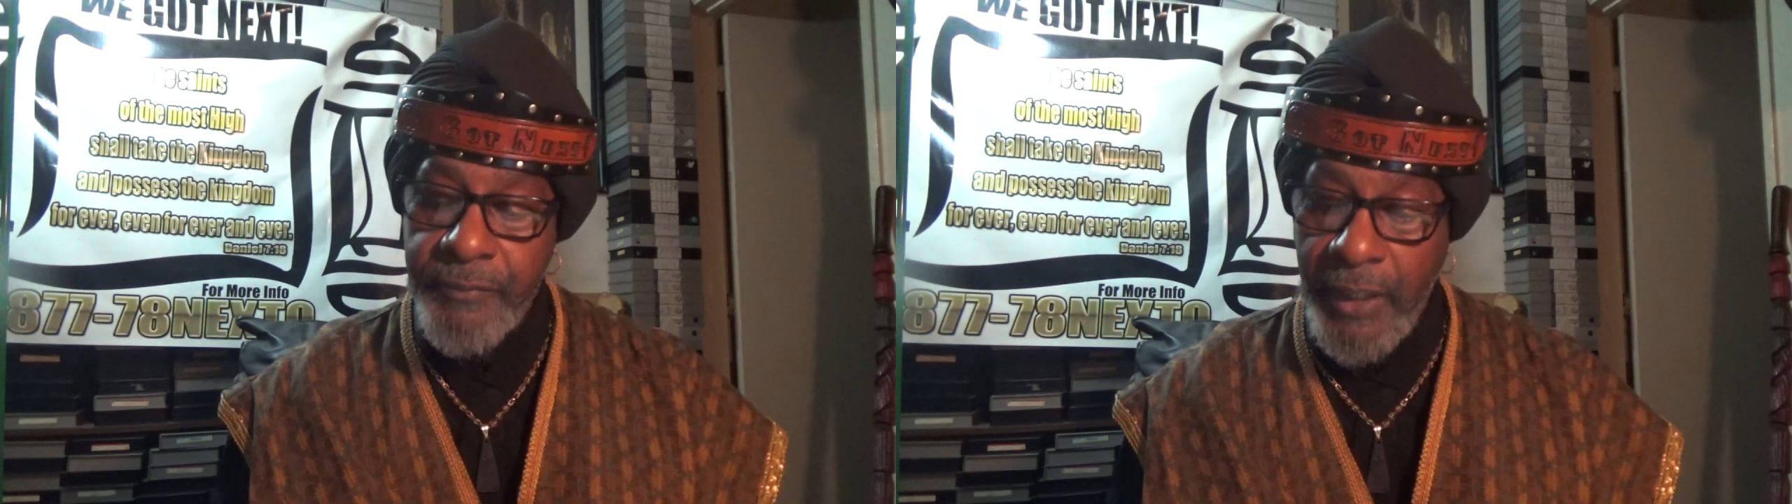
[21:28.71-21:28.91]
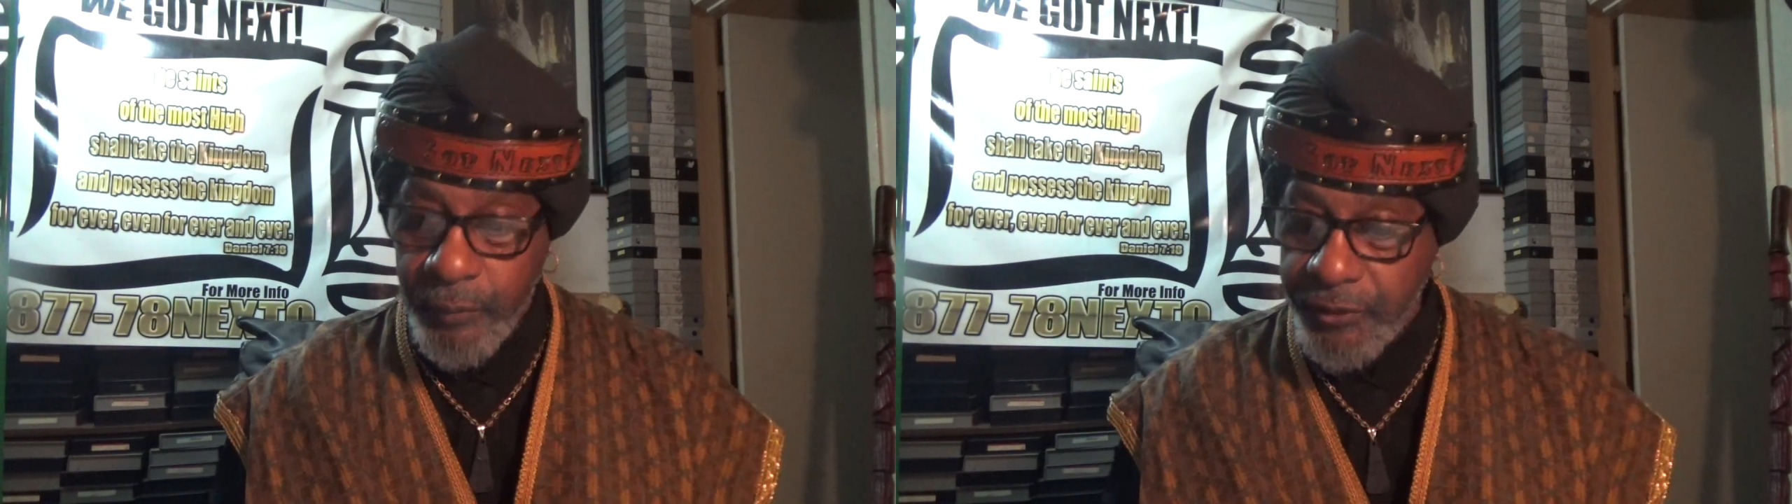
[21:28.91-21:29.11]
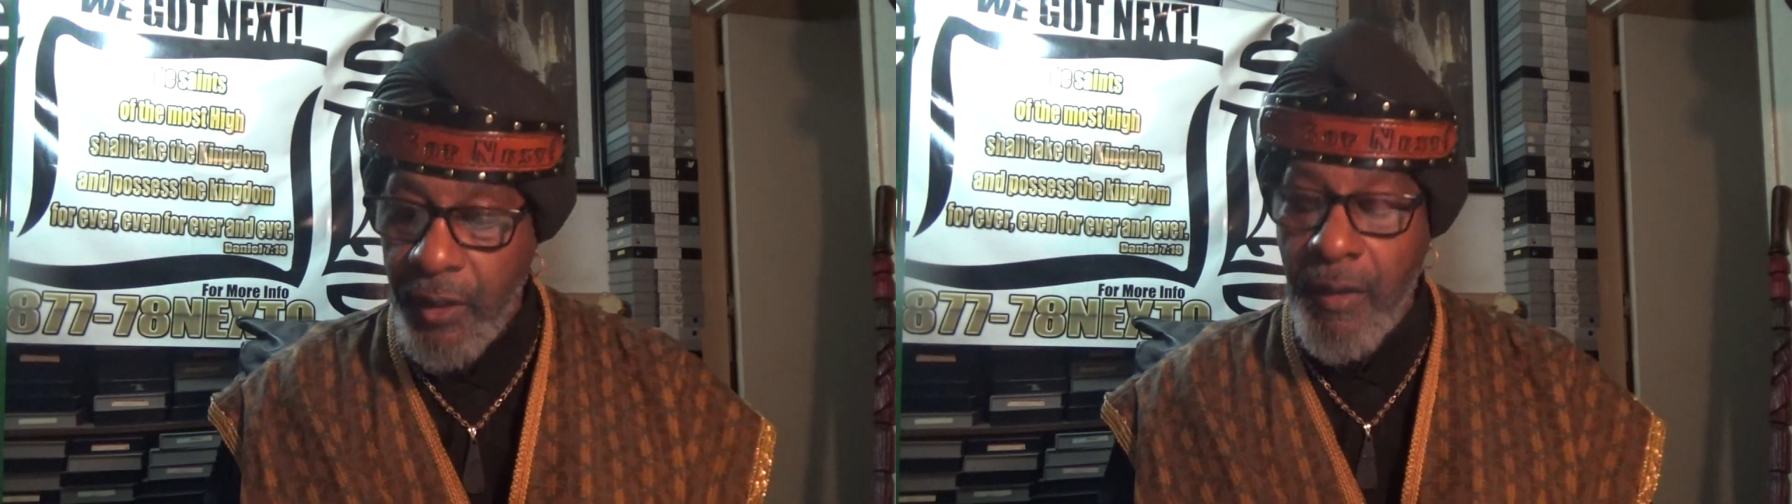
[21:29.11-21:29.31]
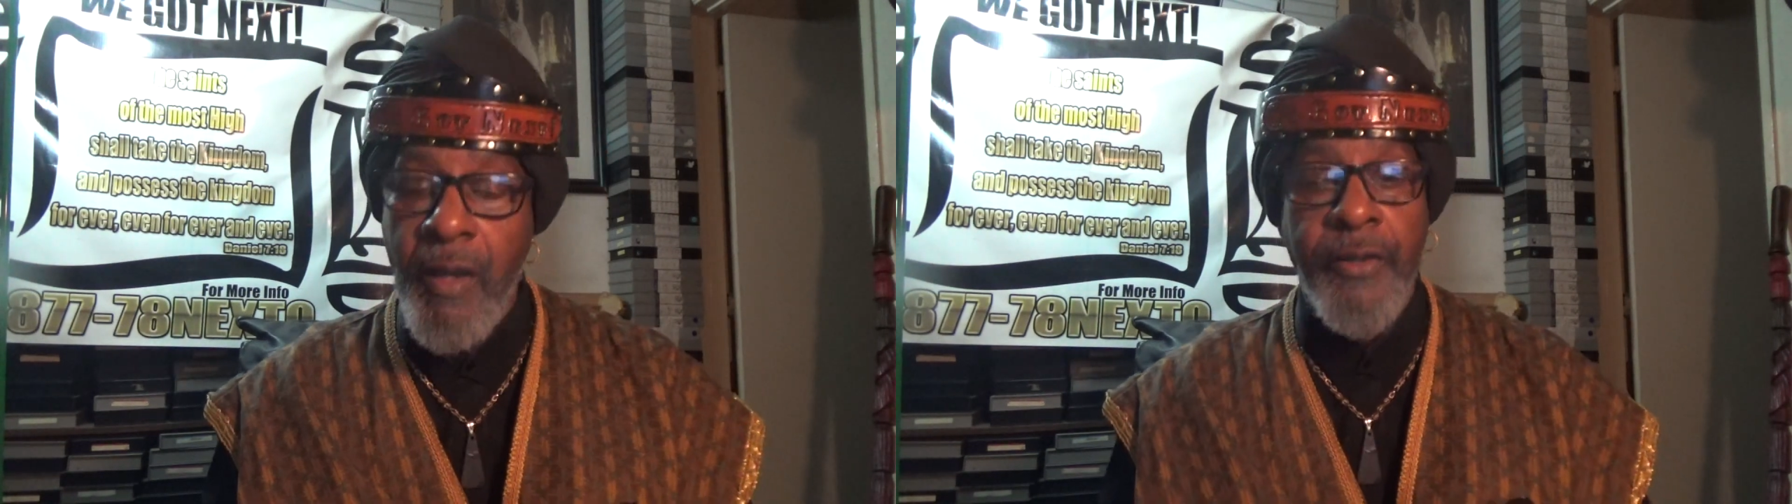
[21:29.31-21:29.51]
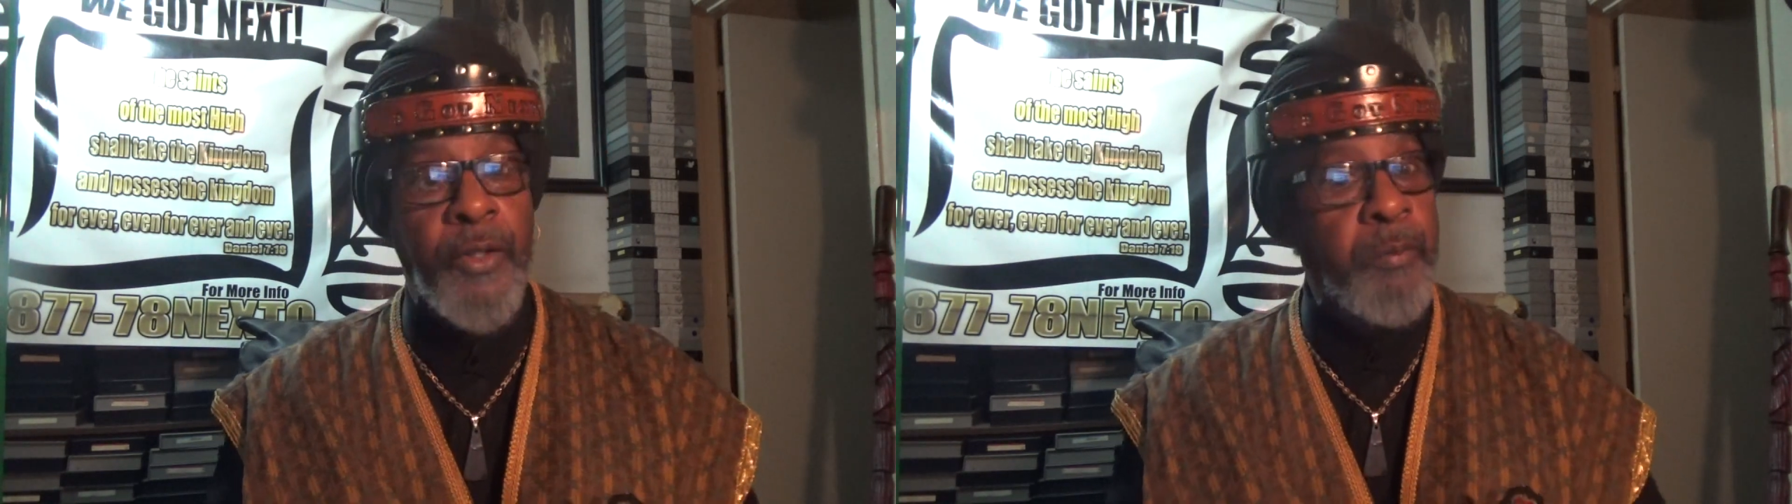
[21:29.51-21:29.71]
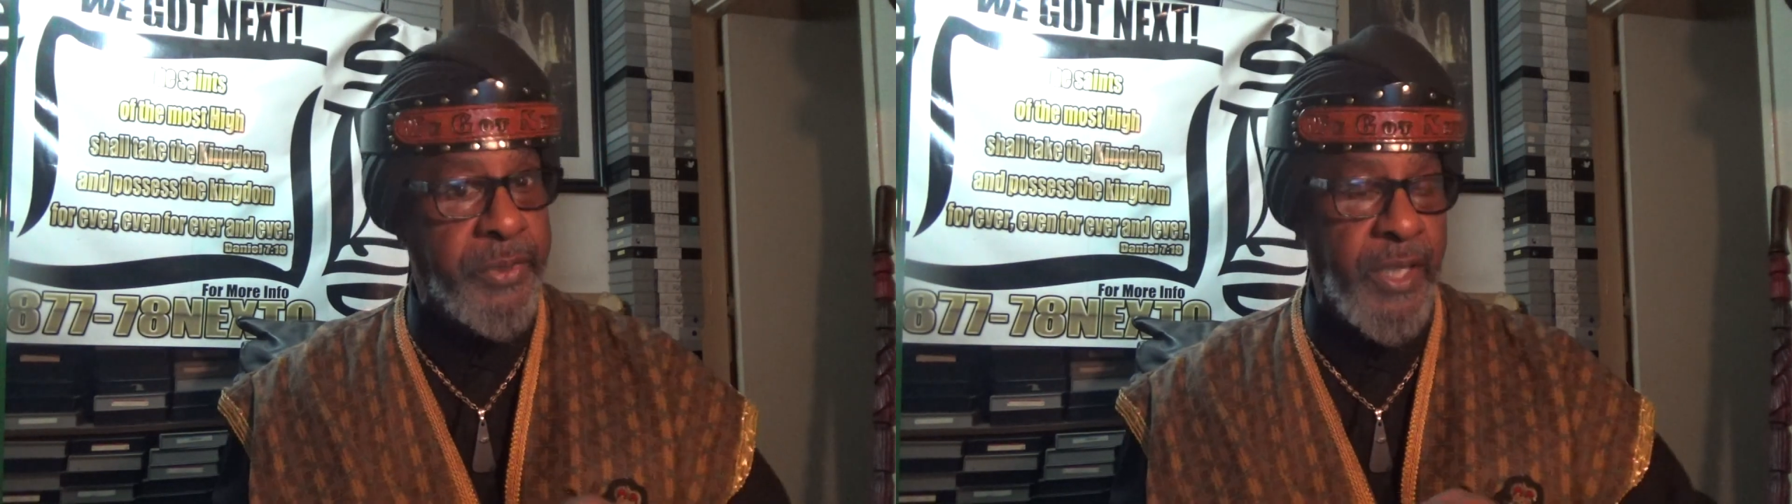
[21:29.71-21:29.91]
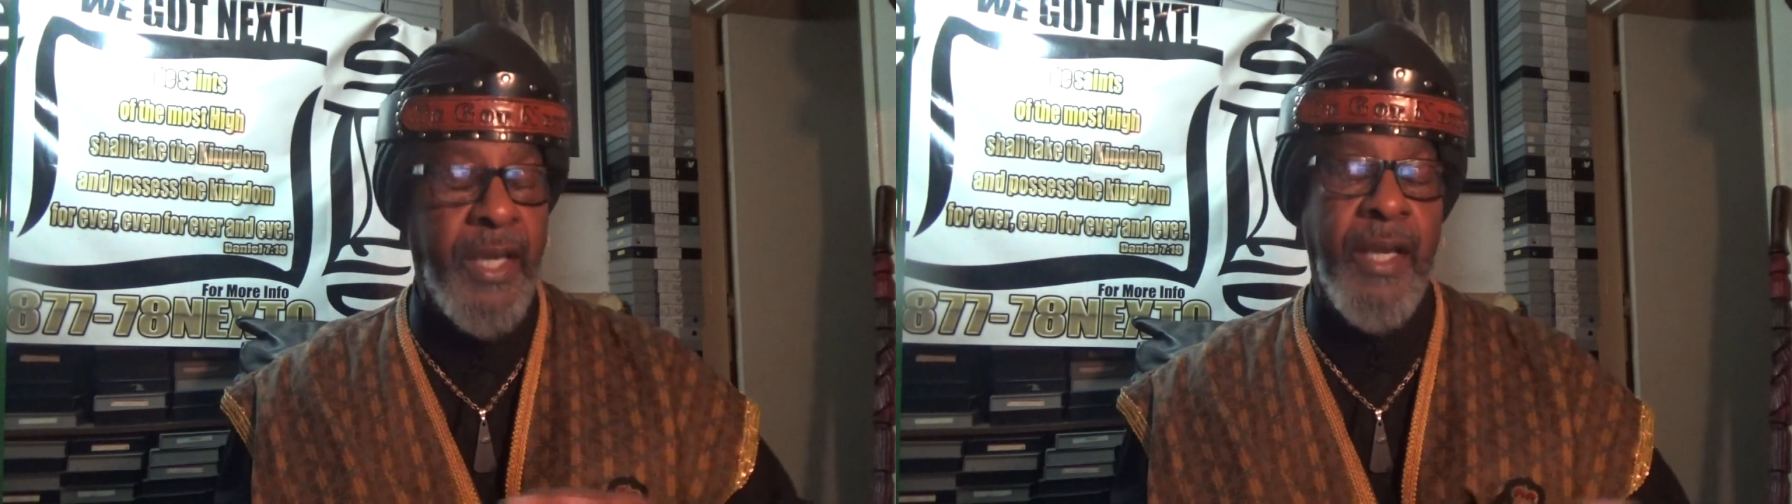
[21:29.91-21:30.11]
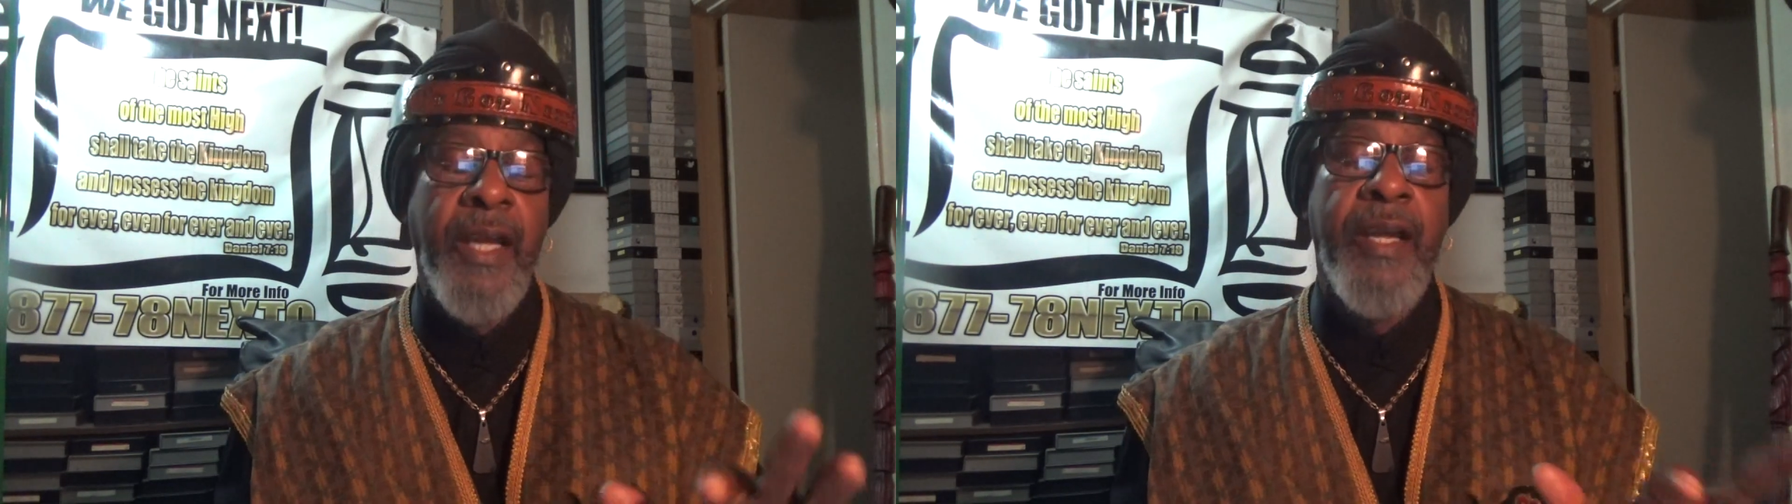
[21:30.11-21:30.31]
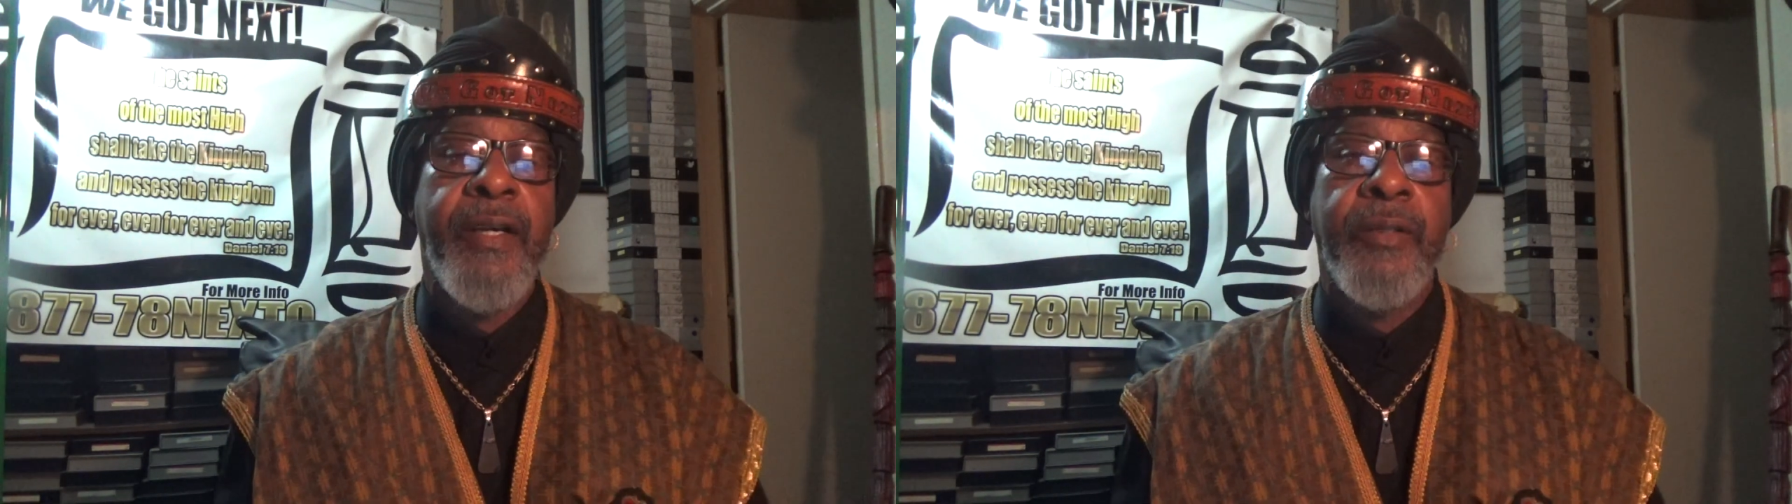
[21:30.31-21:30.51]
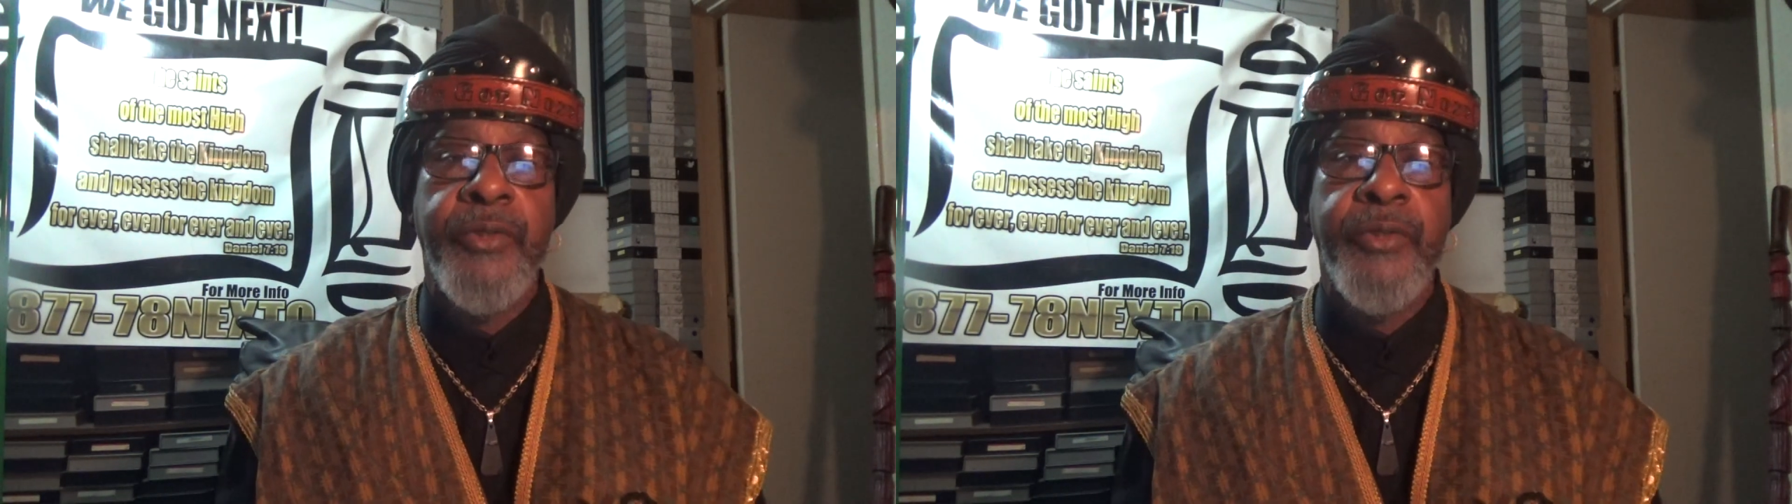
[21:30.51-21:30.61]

That's what y'all calling on, B-A-A-L,